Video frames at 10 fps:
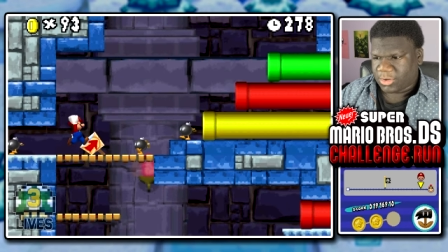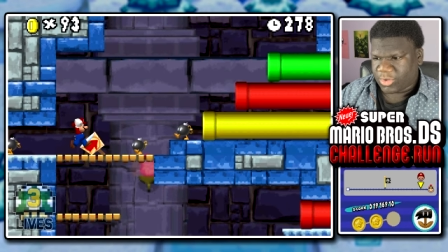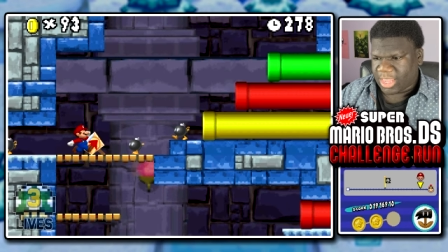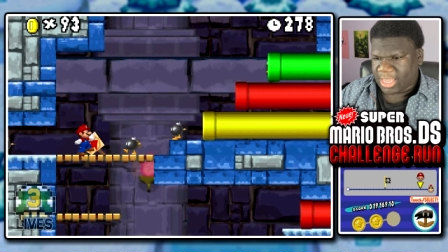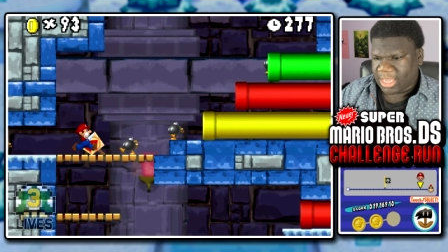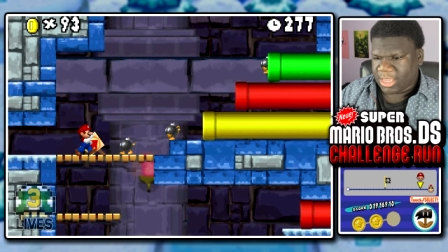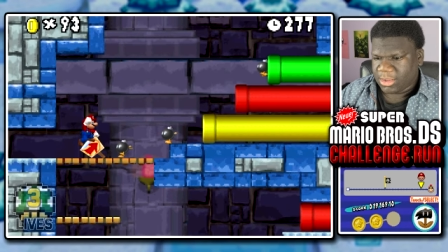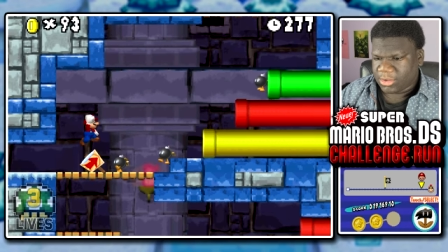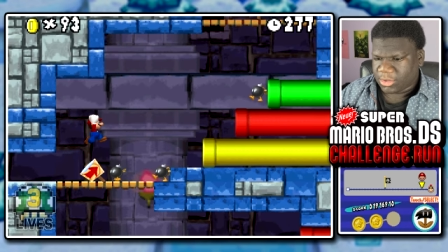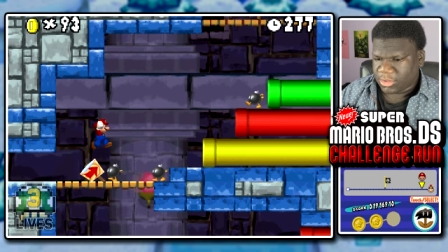Okay,
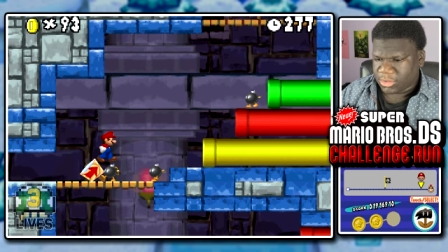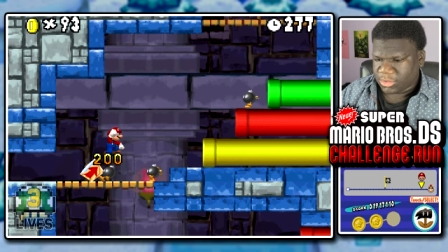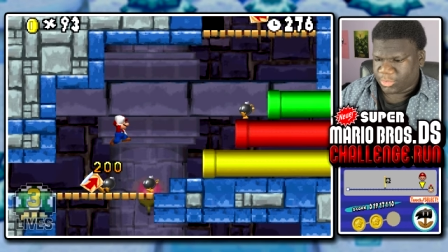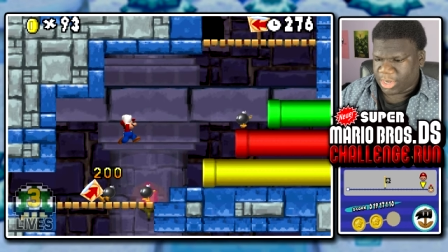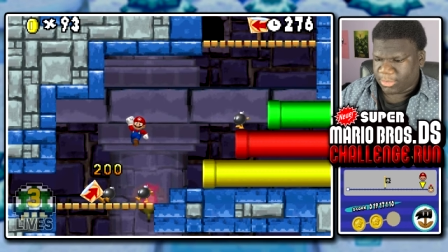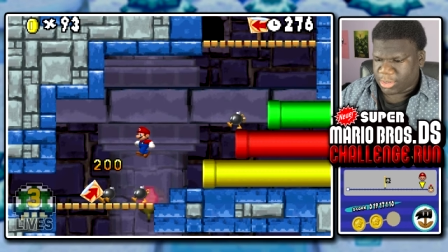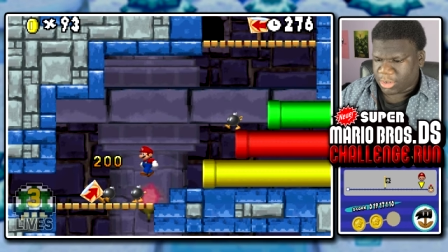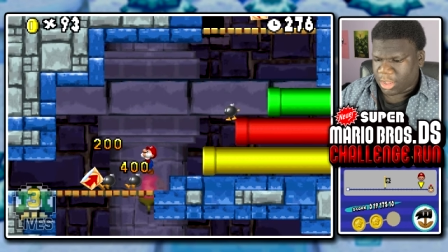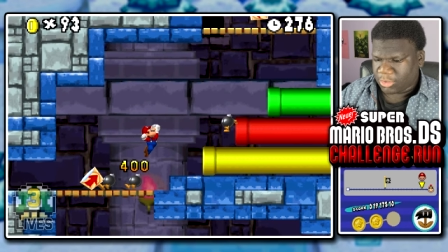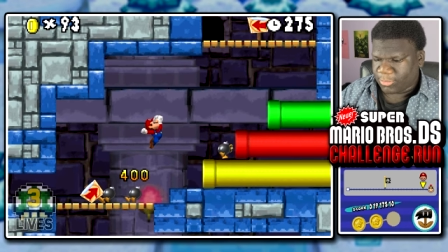so we got a bunch of
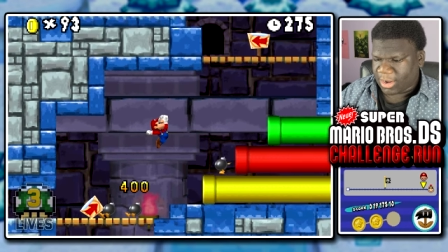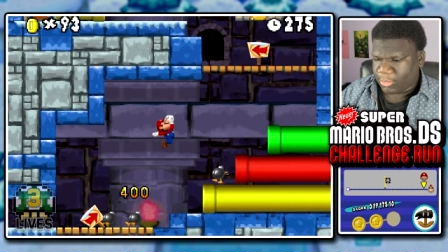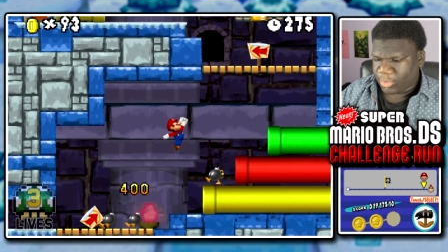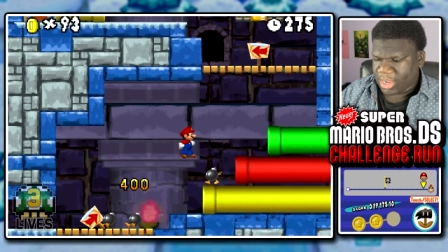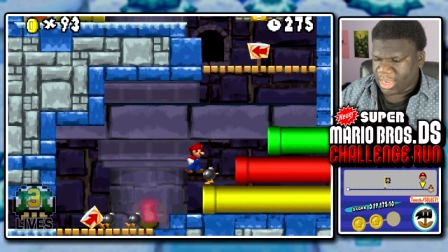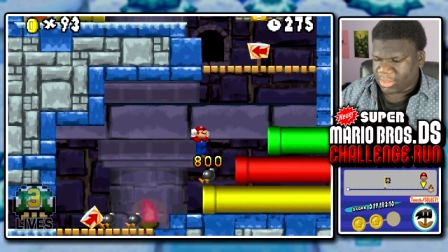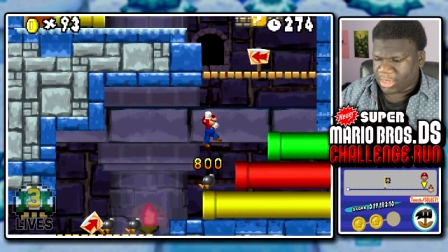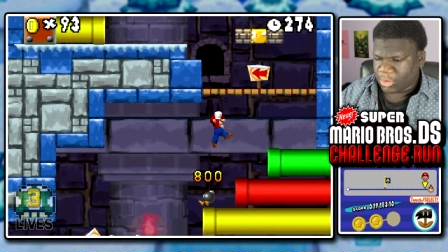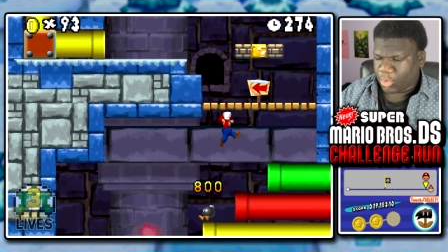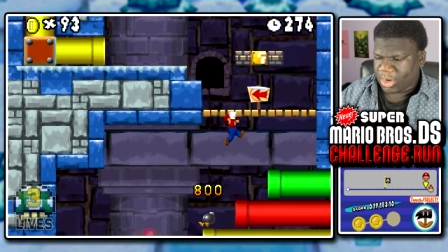colored pie. We can get,
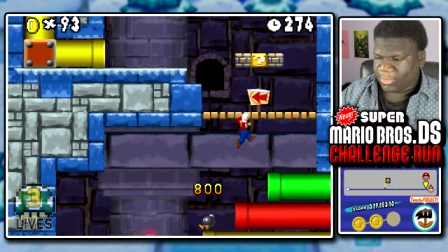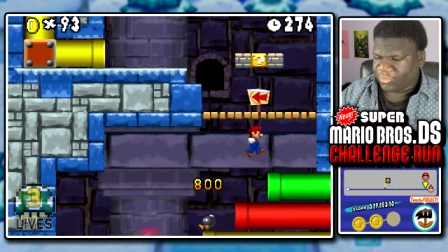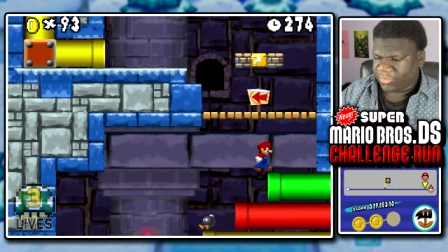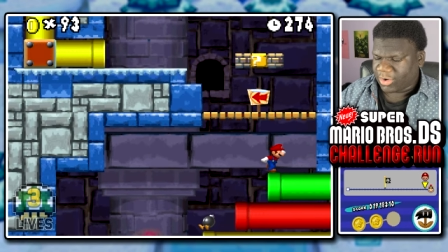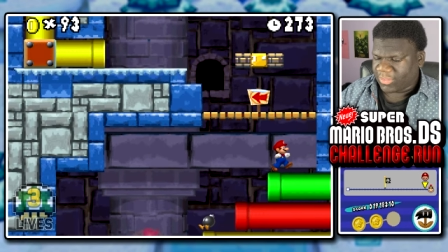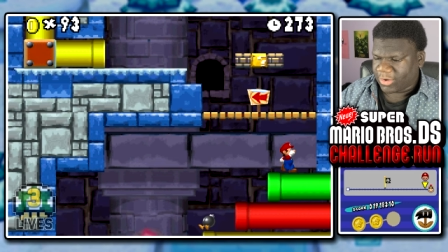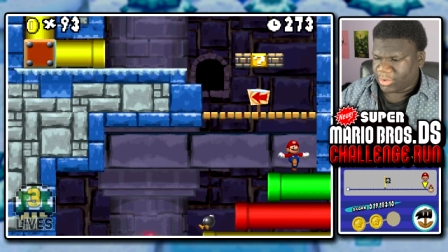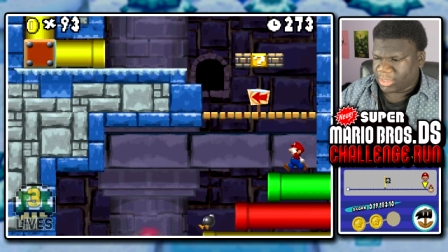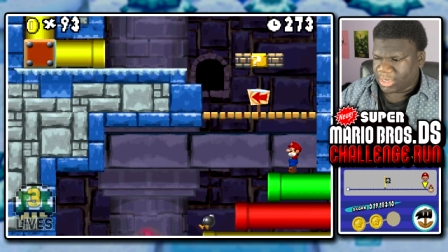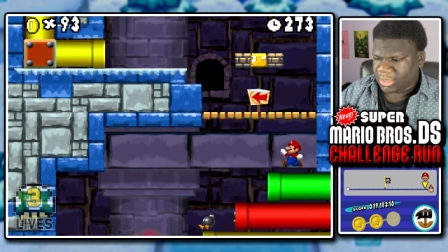that's a one-up trick right there,
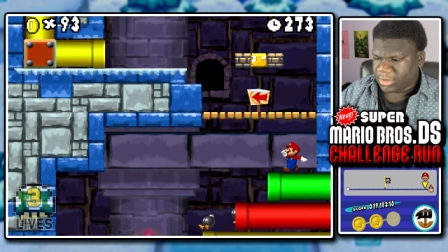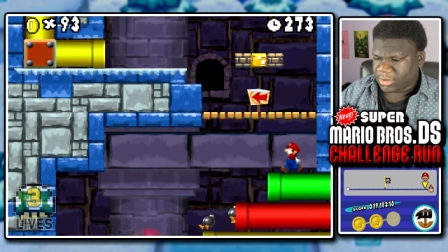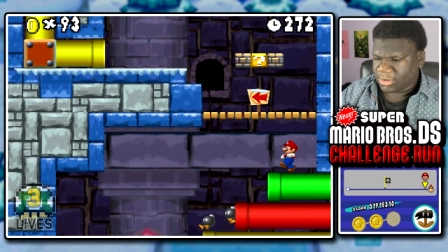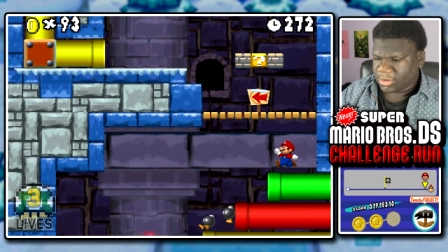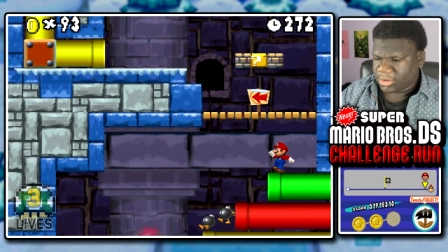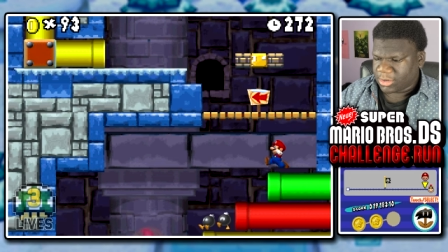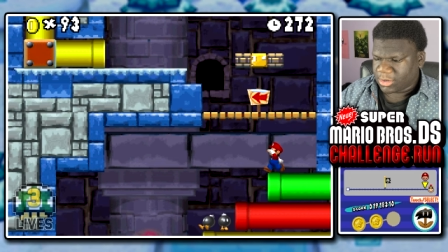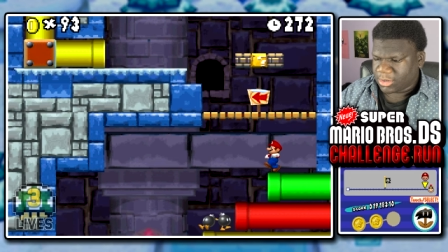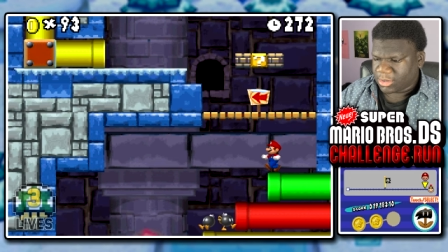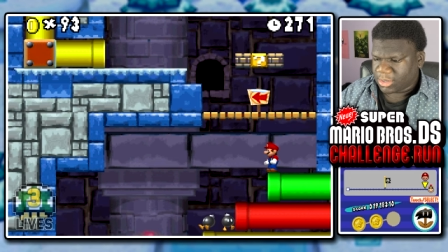isn't it?
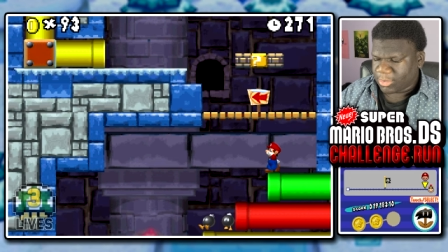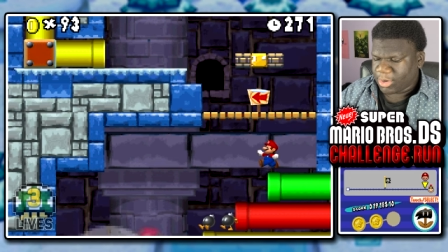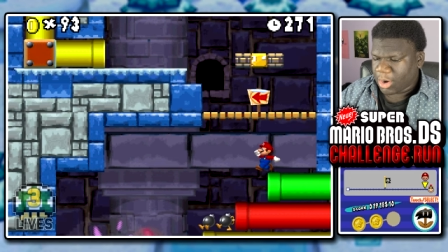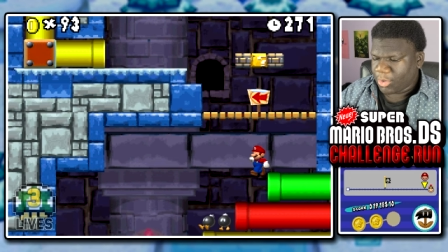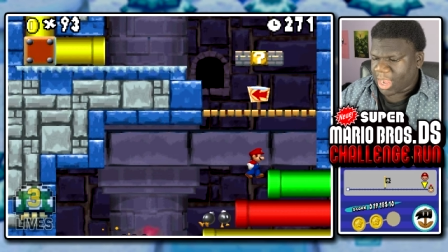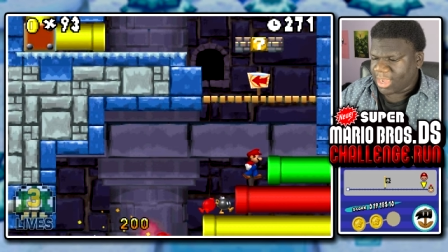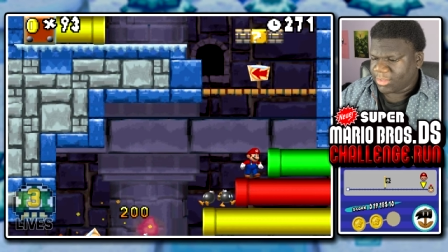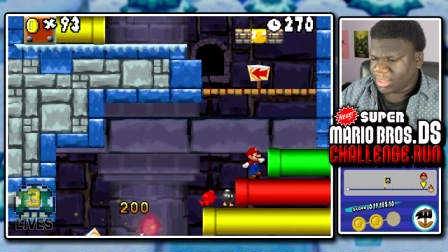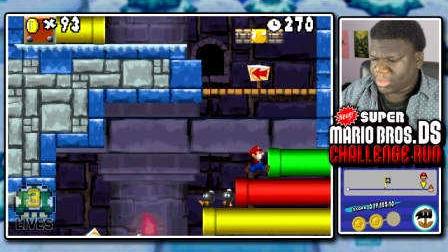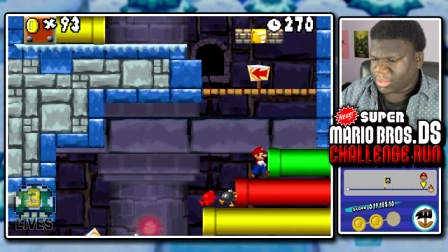Can we go in any of
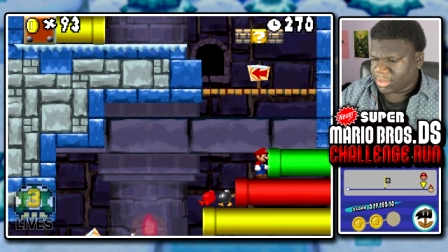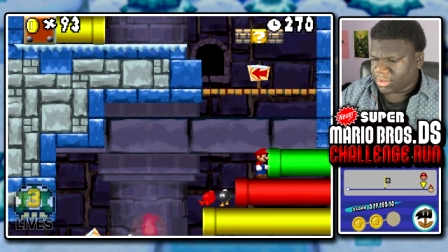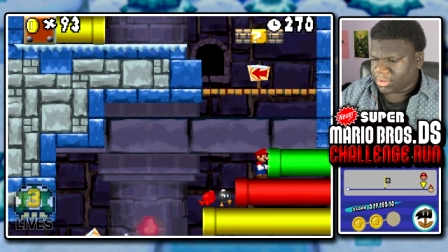these?